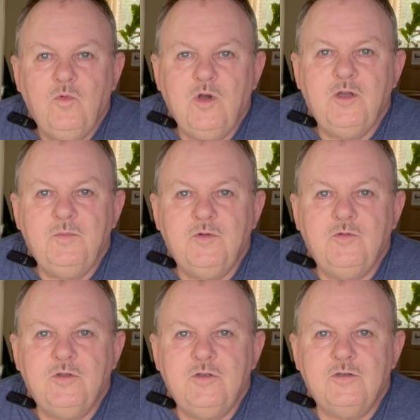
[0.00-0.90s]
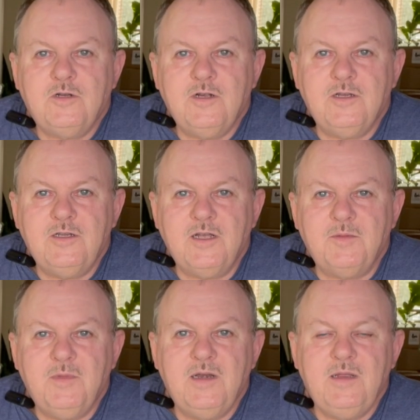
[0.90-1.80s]
Welcome to Quilter's Architect.
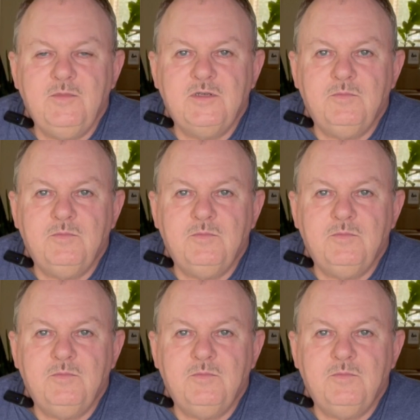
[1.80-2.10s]
My name is